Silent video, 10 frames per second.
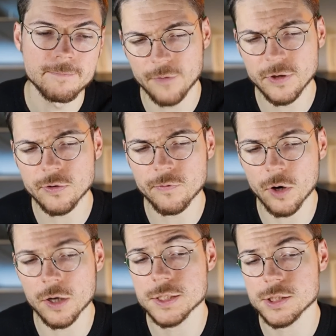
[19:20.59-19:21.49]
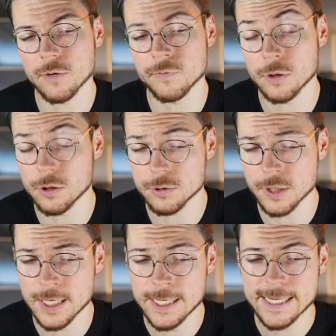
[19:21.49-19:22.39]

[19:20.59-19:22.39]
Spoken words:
I think the voice of Claude